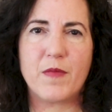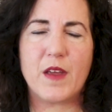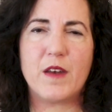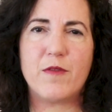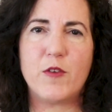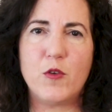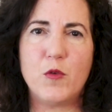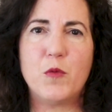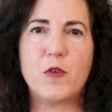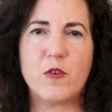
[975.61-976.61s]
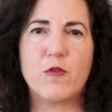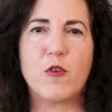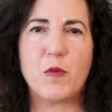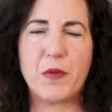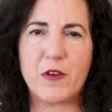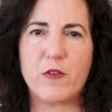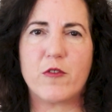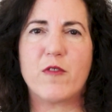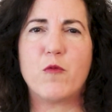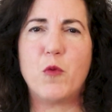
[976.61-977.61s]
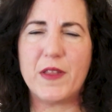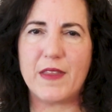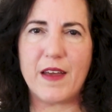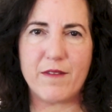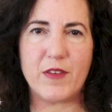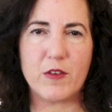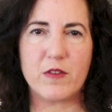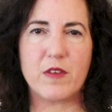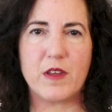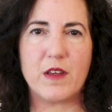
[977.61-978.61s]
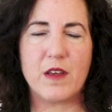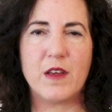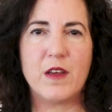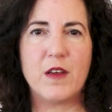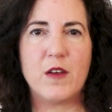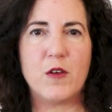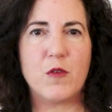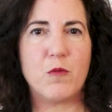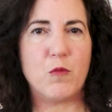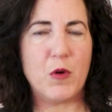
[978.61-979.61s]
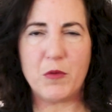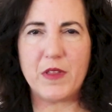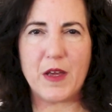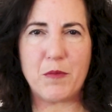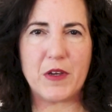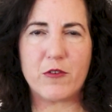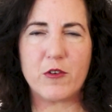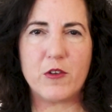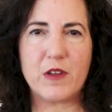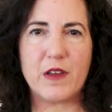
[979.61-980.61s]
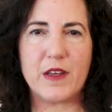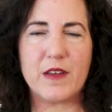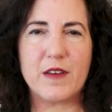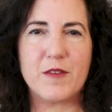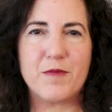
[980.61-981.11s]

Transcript: And if you were to draw a picture of what that feels like, what would that picture look like?